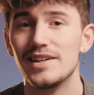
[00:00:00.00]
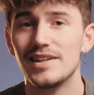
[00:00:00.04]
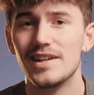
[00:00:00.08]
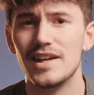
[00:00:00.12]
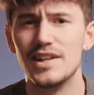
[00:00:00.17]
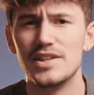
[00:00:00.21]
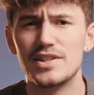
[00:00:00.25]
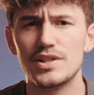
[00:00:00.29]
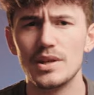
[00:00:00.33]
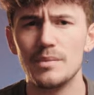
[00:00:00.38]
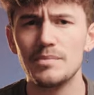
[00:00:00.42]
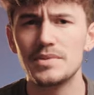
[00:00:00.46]

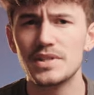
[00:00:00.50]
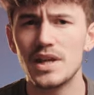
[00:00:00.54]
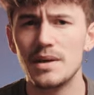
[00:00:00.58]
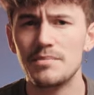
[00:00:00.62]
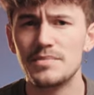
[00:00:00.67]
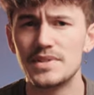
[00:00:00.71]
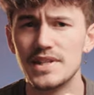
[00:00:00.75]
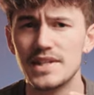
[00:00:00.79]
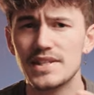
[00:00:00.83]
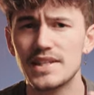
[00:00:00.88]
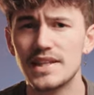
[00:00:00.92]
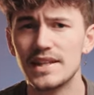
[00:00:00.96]
And
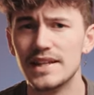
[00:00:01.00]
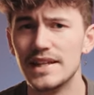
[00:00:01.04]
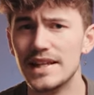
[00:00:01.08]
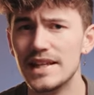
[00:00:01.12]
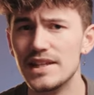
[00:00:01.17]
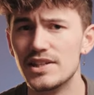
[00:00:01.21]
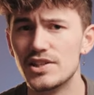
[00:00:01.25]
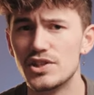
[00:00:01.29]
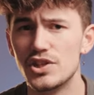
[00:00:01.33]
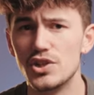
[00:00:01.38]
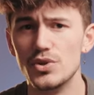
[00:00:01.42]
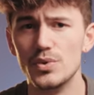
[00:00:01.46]
sometimes this can
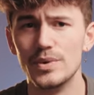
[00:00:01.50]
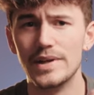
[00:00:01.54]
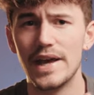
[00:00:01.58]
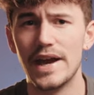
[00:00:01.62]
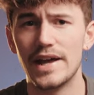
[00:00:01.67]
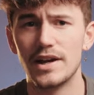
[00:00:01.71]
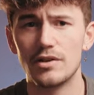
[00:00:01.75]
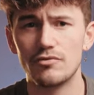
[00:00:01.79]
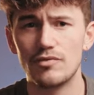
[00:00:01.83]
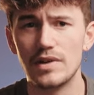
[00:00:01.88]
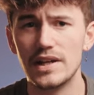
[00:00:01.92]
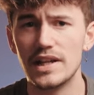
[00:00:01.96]
lead to you
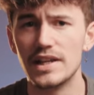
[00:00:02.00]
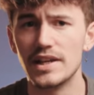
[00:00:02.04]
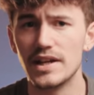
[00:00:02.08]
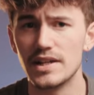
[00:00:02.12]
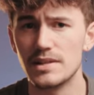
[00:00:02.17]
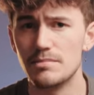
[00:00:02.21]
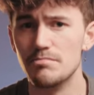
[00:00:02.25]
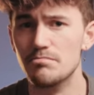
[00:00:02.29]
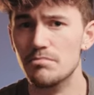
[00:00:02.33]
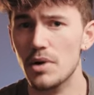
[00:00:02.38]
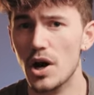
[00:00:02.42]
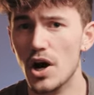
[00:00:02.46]
getting a really
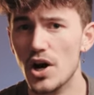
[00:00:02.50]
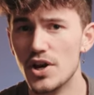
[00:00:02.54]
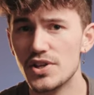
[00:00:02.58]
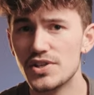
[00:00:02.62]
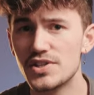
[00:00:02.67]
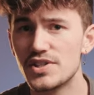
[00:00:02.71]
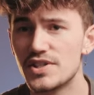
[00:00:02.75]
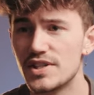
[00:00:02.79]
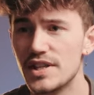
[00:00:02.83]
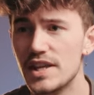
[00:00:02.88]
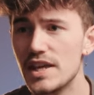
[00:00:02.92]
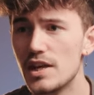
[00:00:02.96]
nice
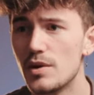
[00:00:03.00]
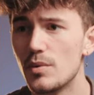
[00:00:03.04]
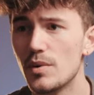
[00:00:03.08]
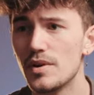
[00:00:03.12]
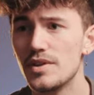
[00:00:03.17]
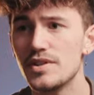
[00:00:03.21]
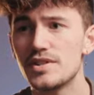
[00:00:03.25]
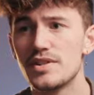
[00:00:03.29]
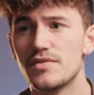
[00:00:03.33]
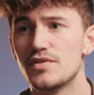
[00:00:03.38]
burst sequence.